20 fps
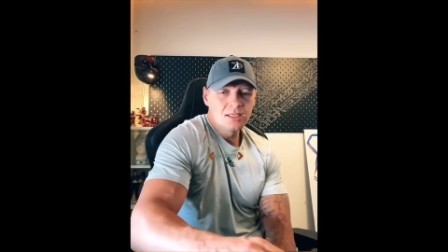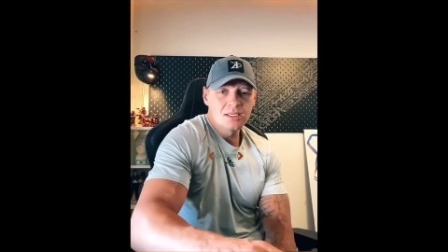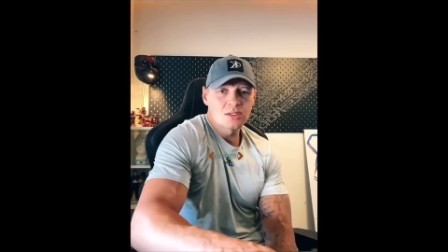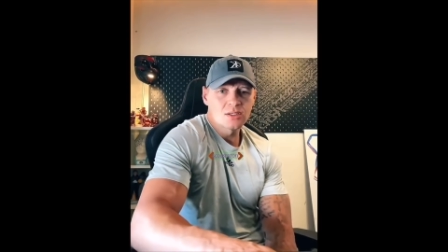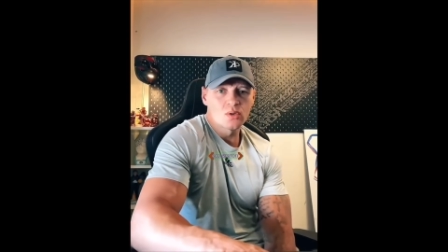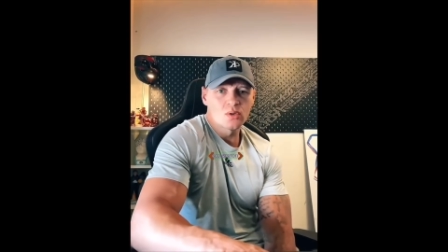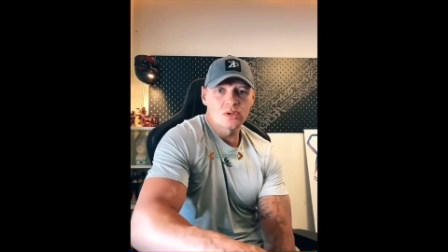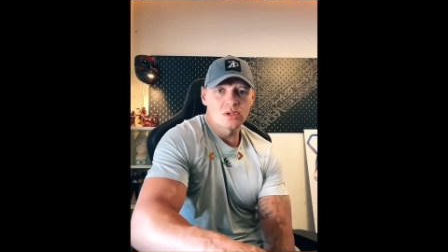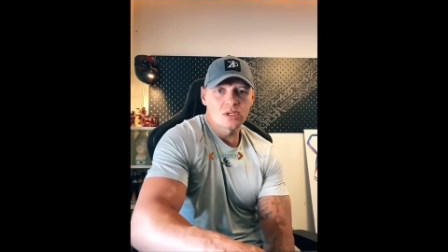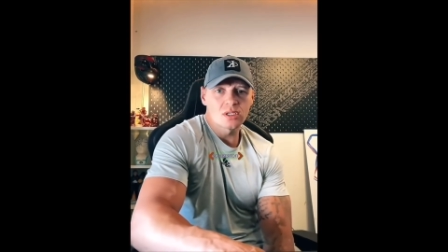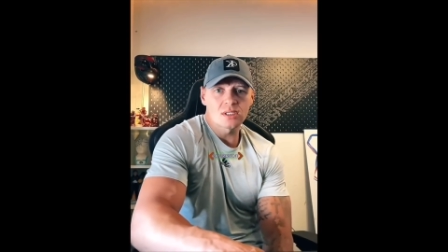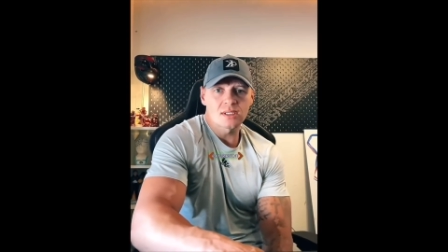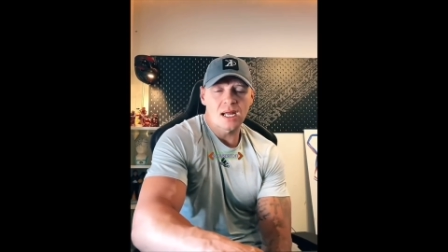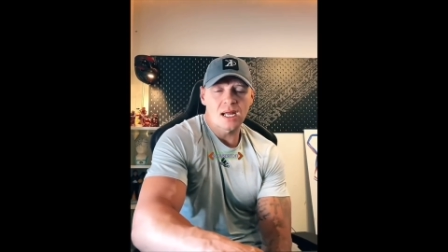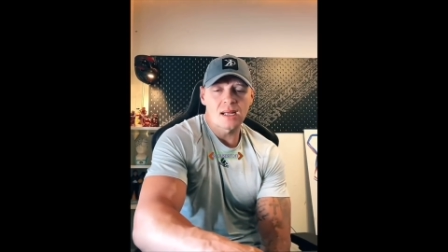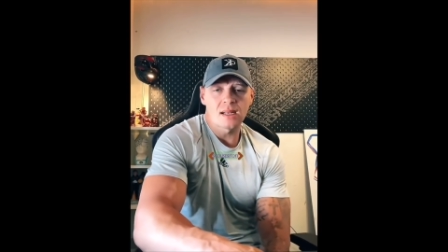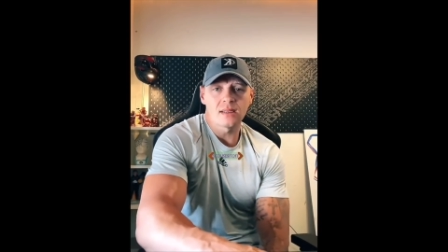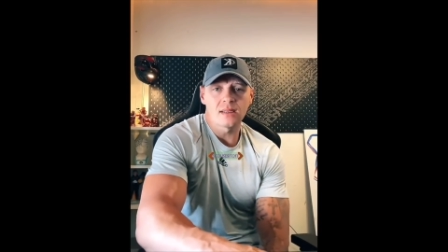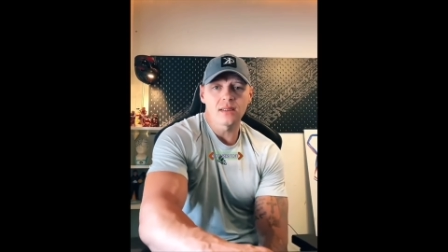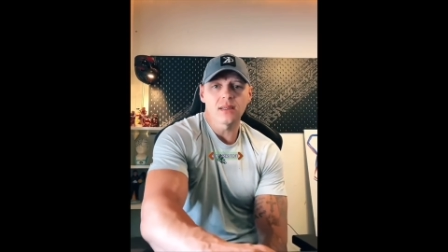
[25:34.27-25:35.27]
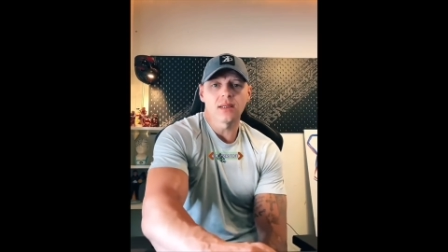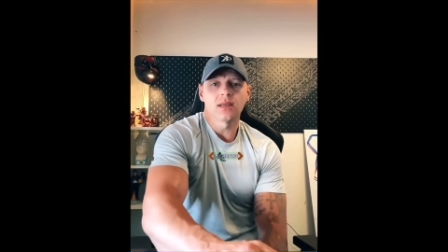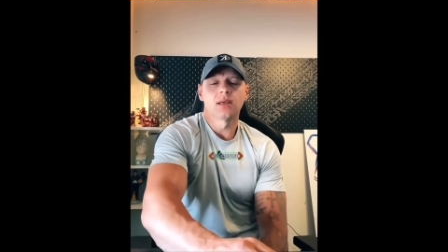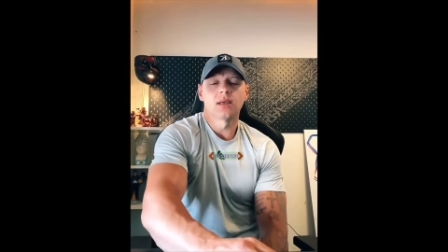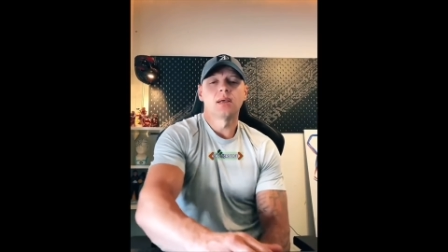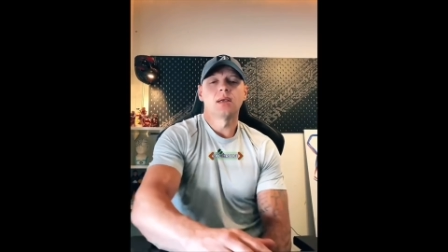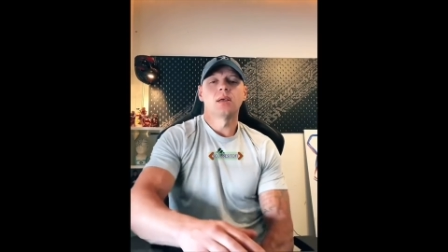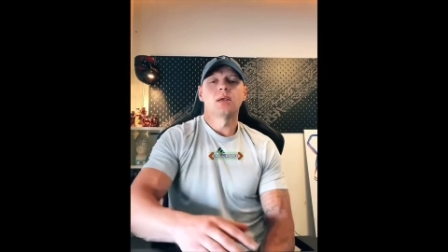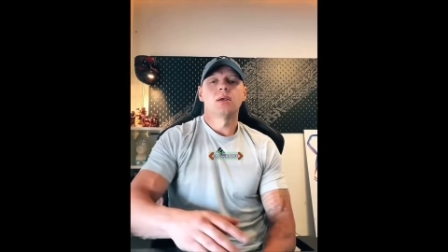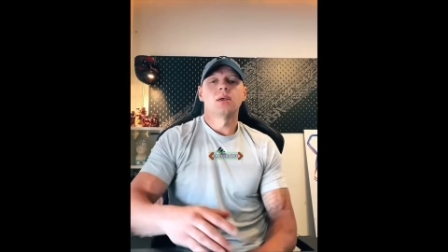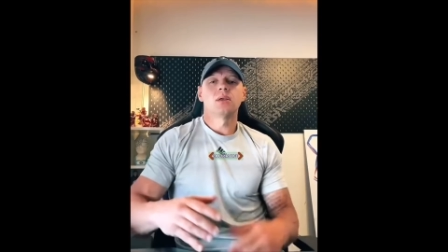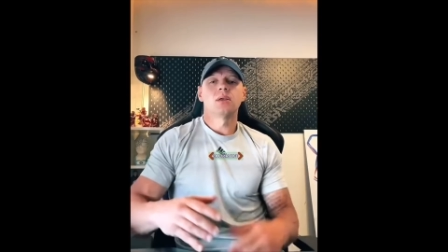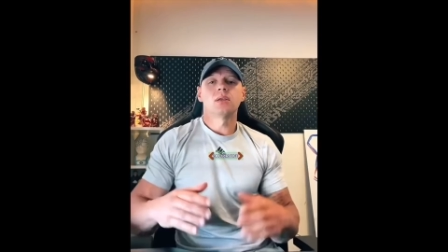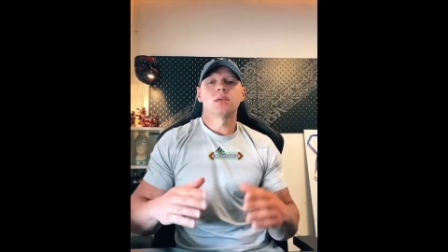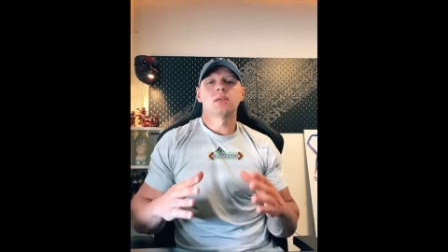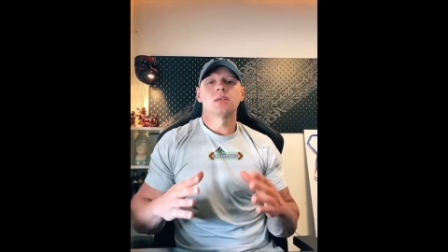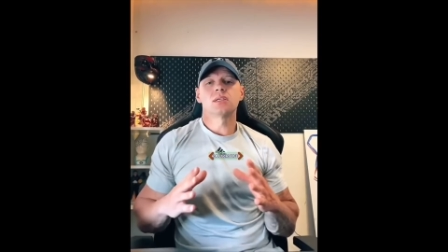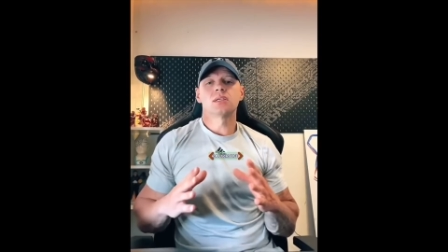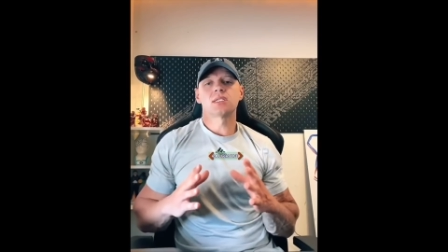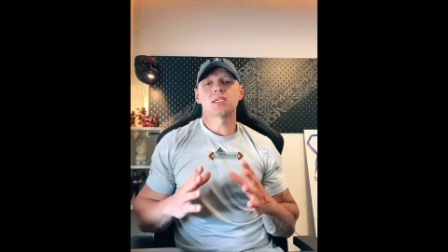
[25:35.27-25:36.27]
You don't understand.
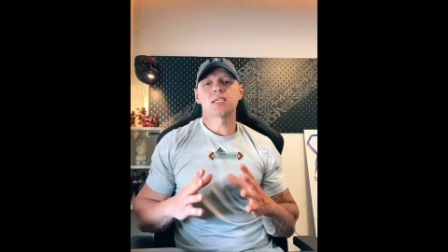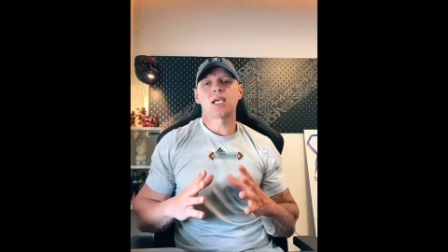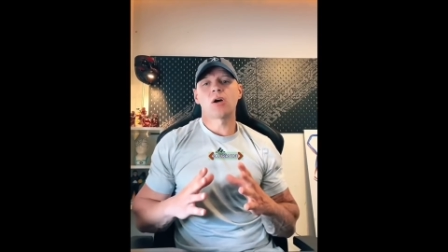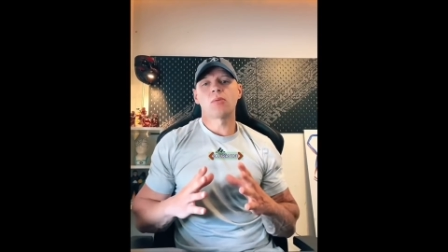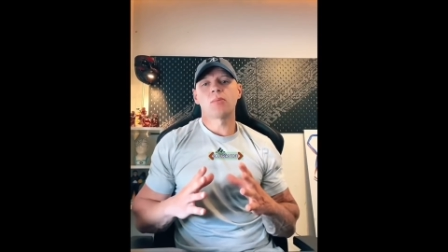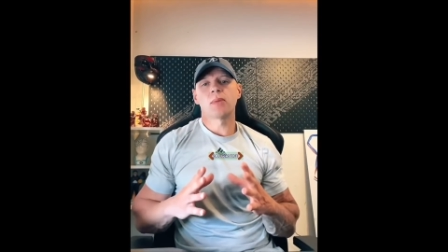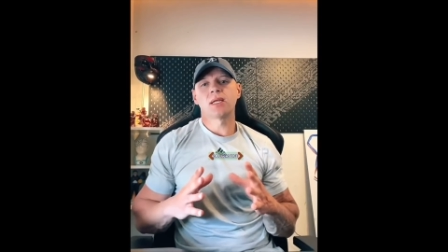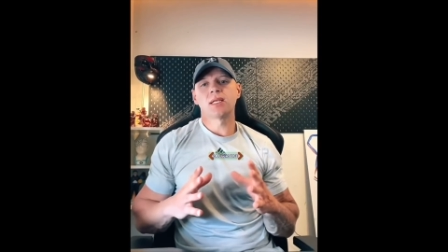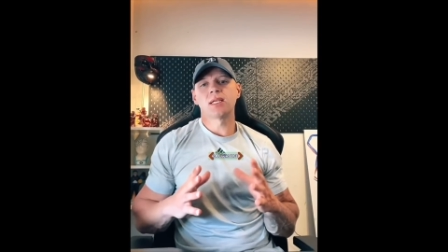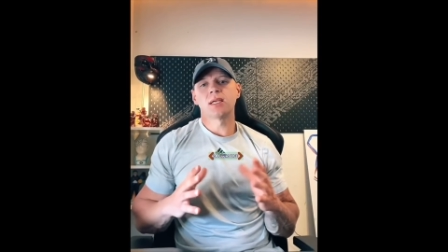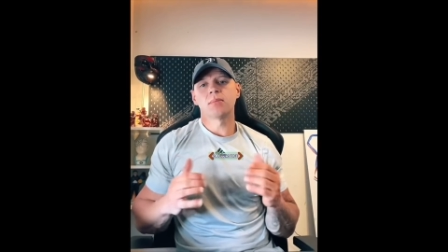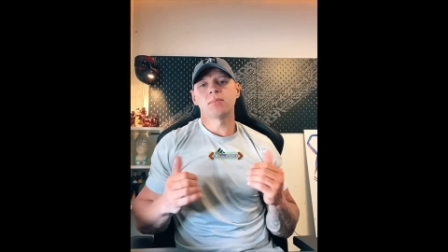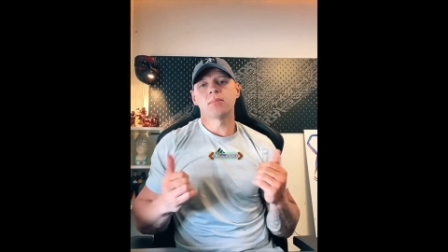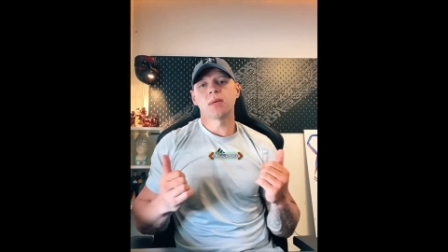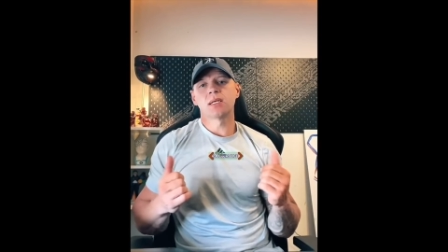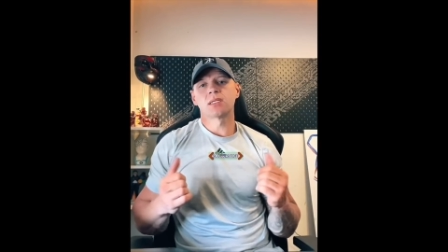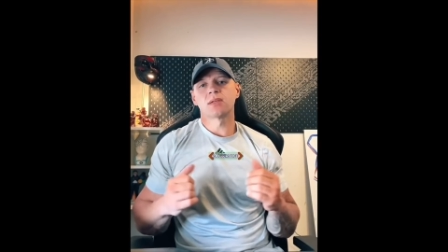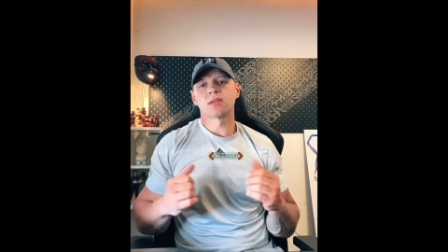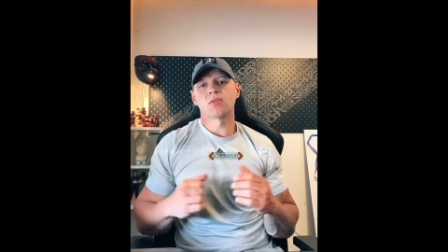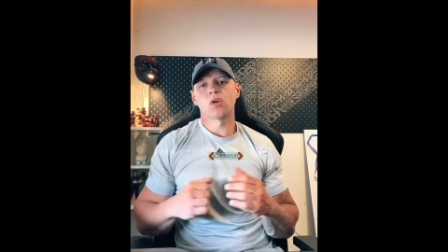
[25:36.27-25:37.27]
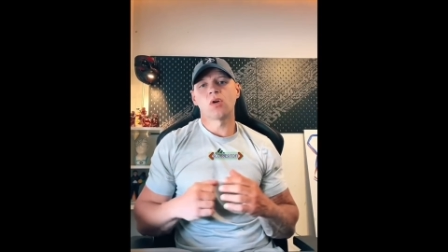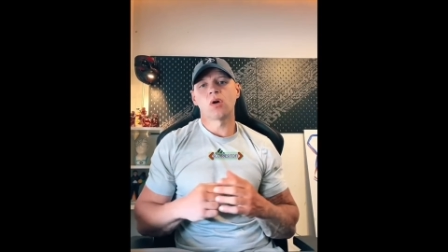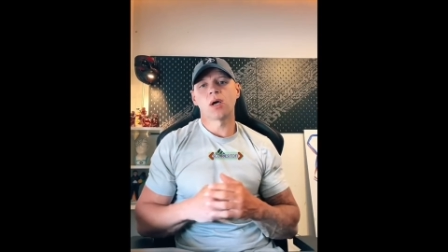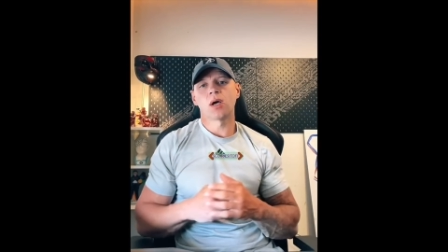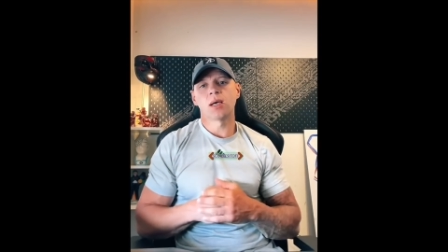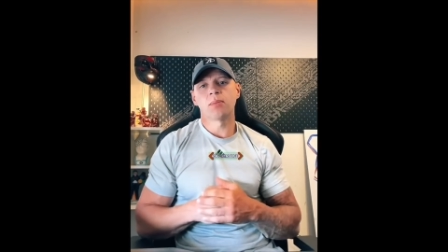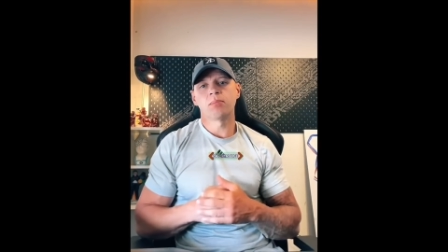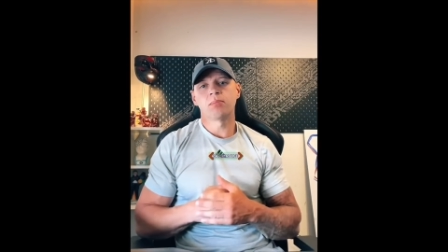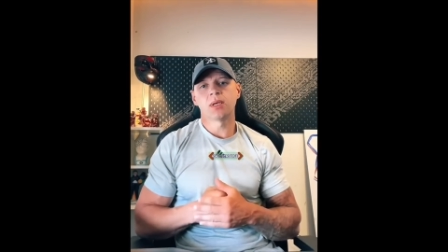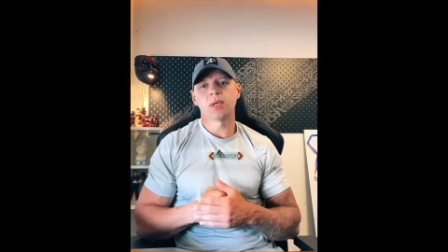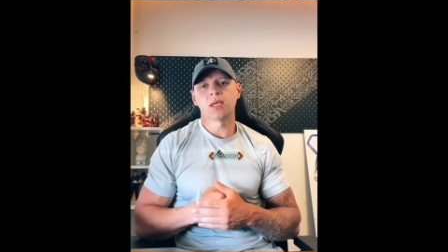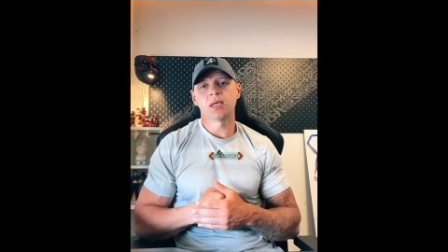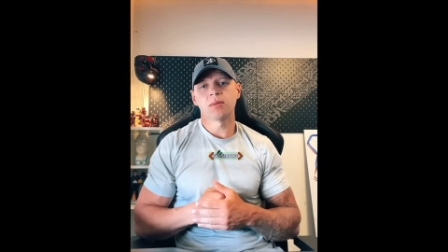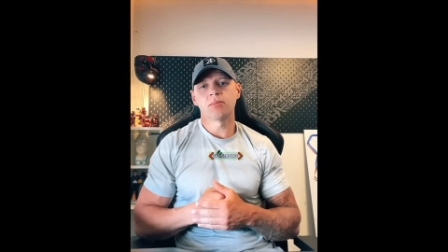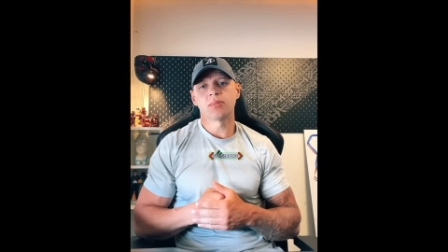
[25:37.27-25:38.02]
You see how many inmates have got Hep B